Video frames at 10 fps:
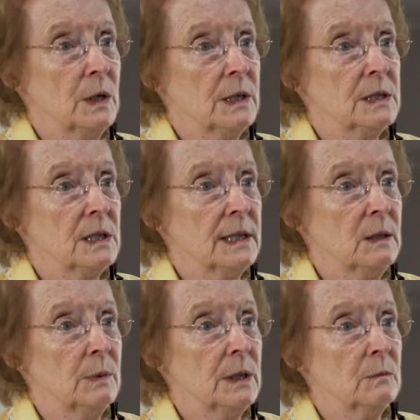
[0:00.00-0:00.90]
one is a
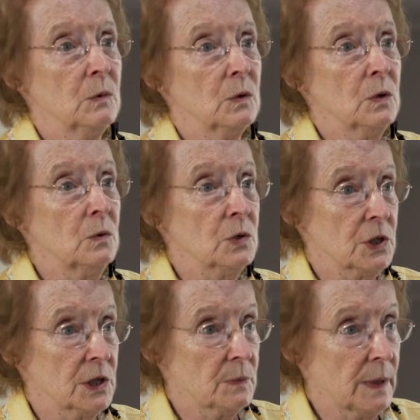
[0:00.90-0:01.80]
little bit more
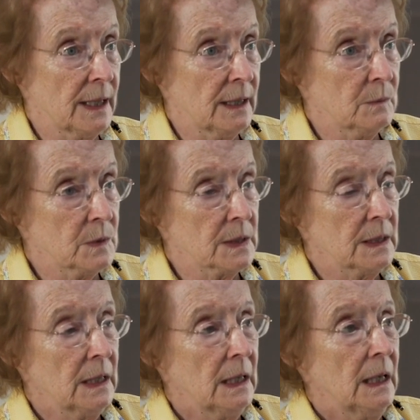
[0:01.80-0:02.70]
cautious perhaps.
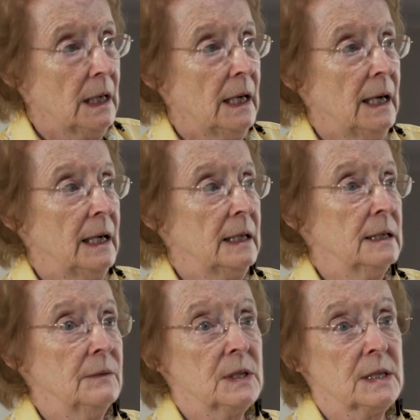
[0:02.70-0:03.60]
And
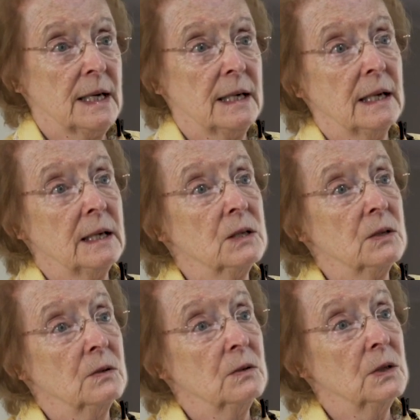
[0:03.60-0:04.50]
in this day and age,
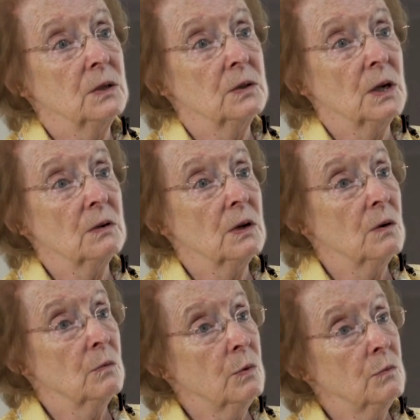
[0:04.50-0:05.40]
you don't
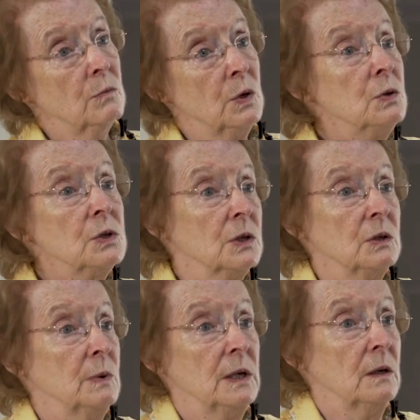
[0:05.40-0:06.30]
know who's going
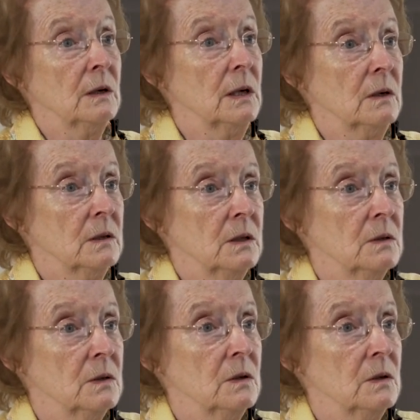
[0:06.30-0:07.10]
to be knocking on your